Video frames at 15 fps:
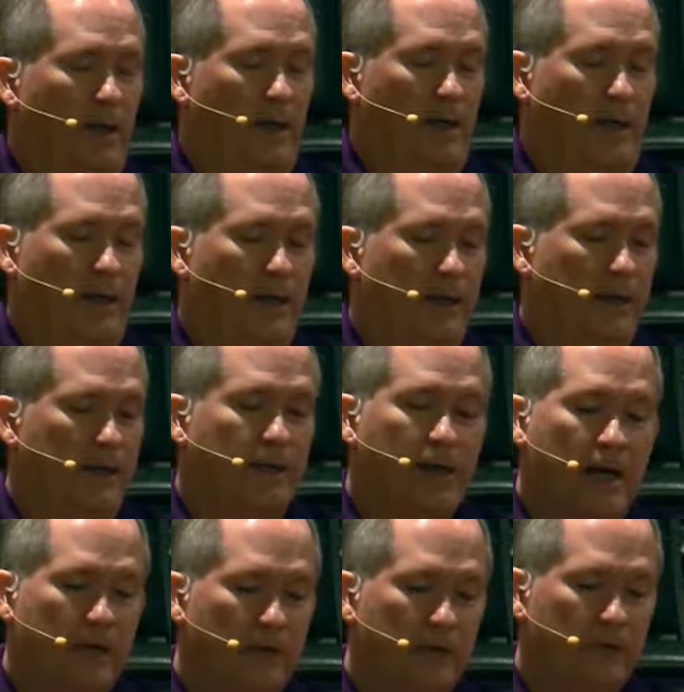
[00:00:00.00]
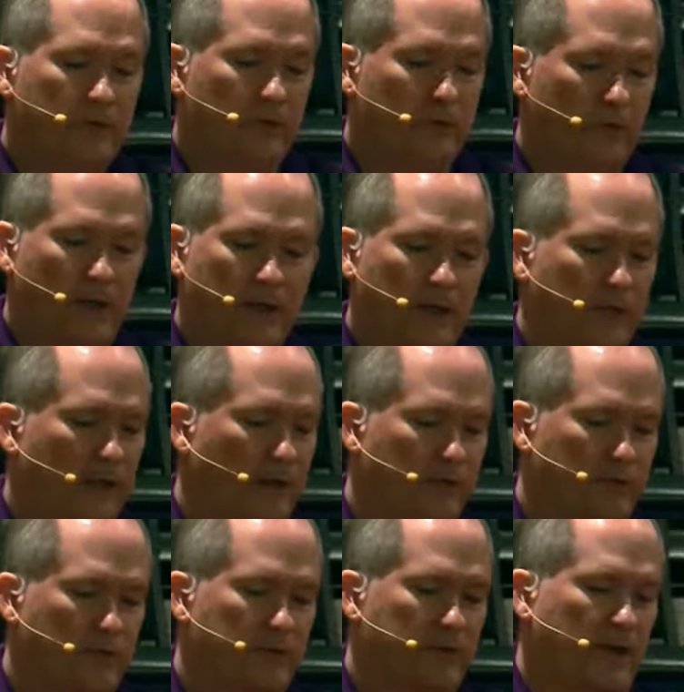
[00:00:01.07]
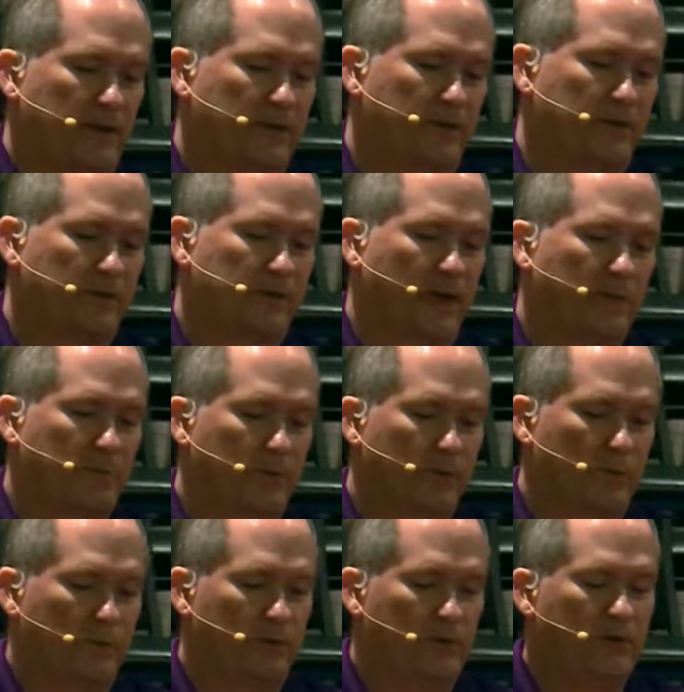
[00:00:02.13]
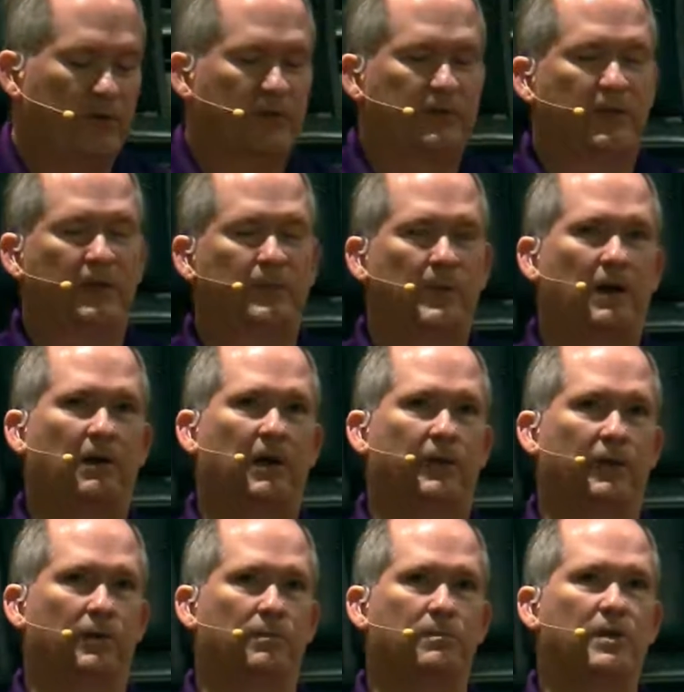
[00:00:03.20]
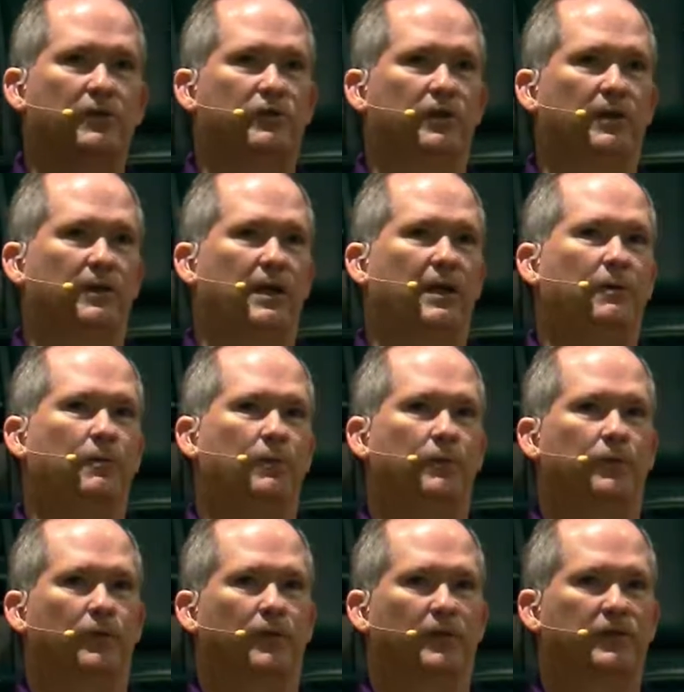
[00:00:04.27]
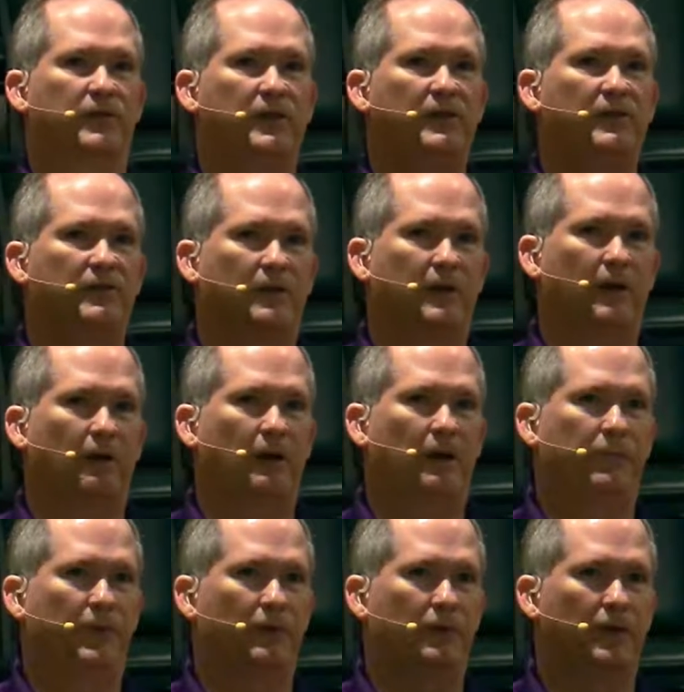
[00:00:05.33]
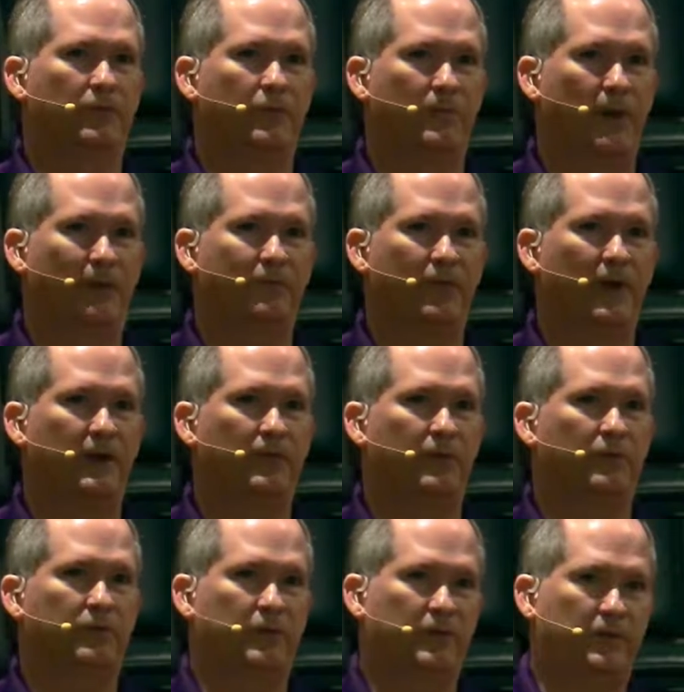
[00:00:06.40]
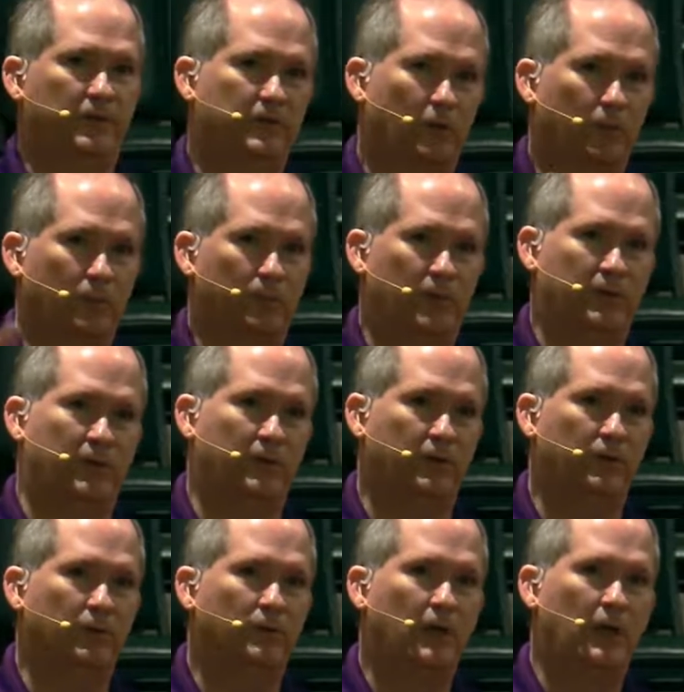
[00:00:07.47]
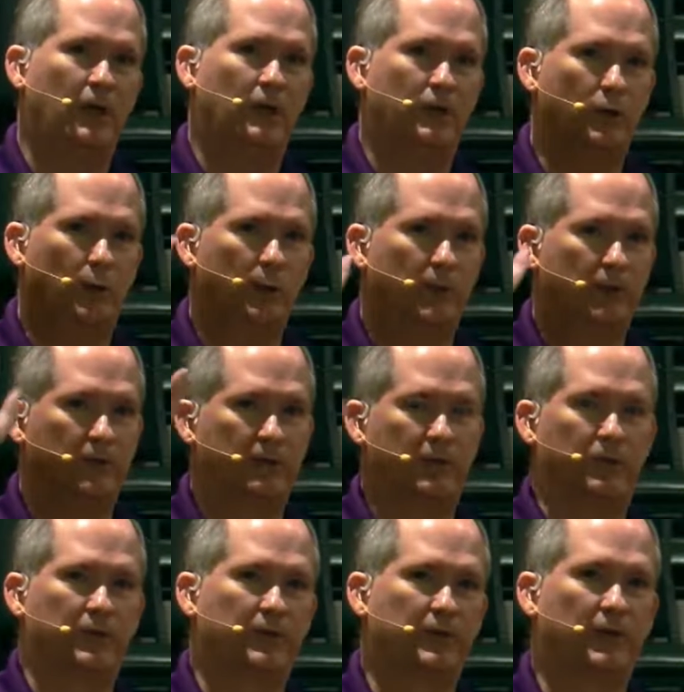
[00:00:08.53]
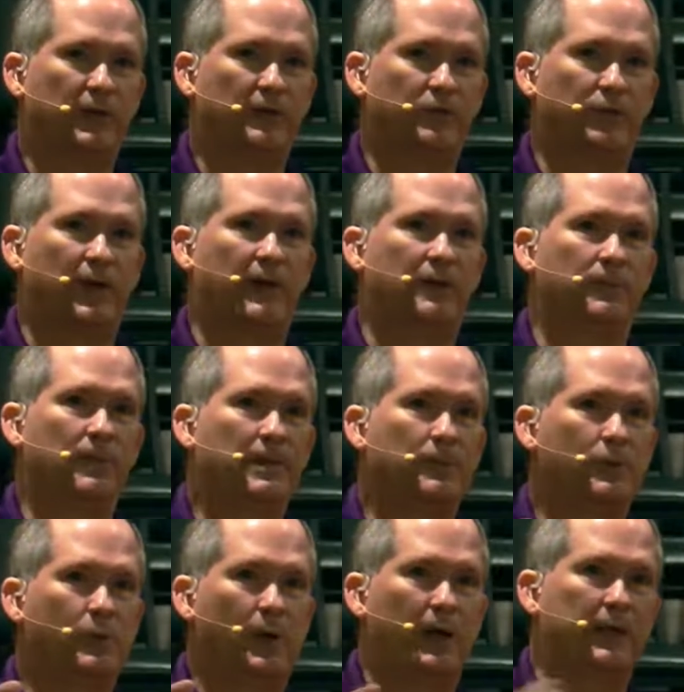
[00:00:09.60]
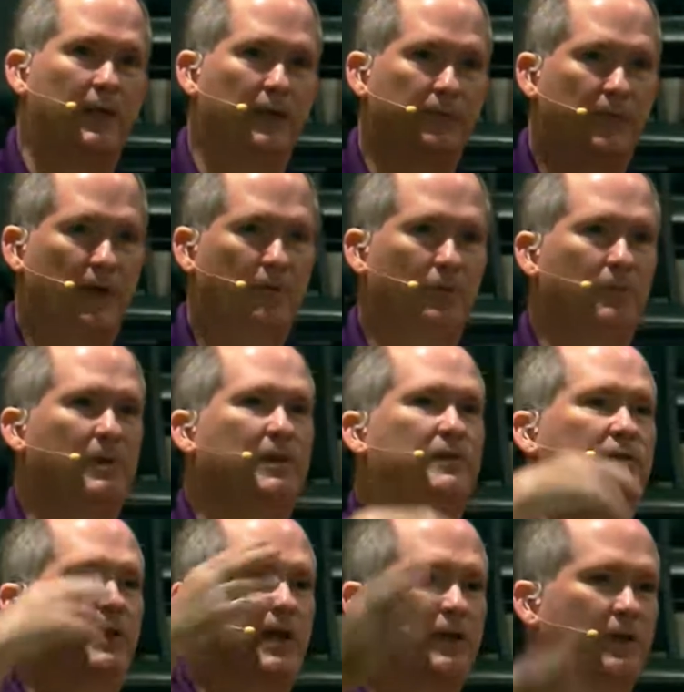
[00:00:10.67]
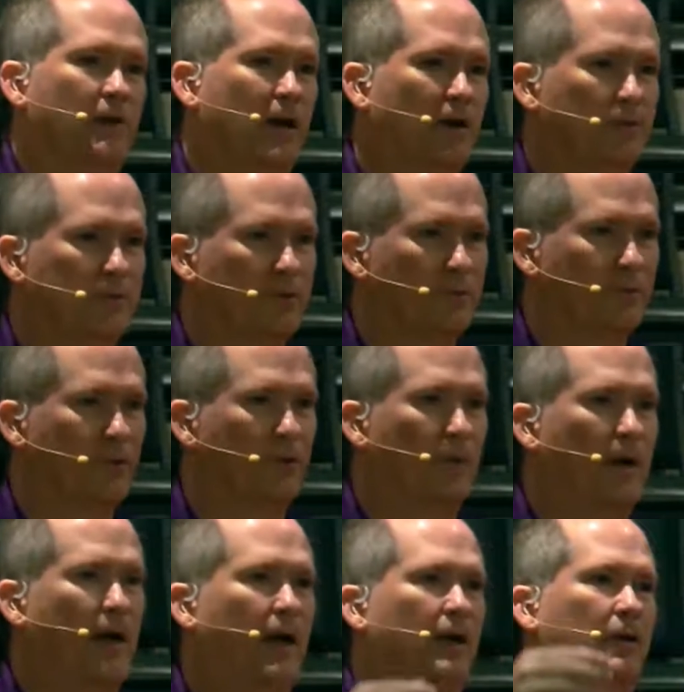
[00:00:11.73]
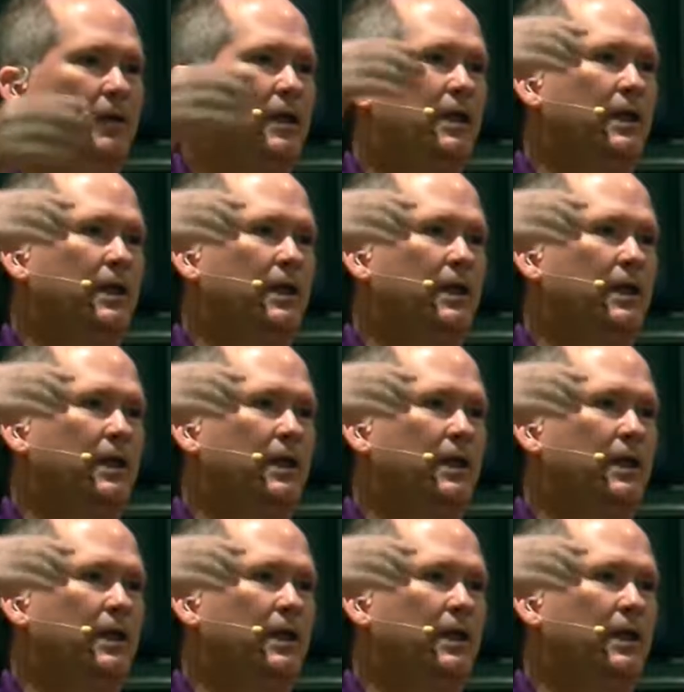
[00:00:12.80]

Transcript: I acknowledge and recognize, just like the disciples, when Jesus sent them out on their mission, for a season, they were out there living by faith, and Jesus told them what to do: go into these different cities, find the people who identify with me, stay in their houses for a while,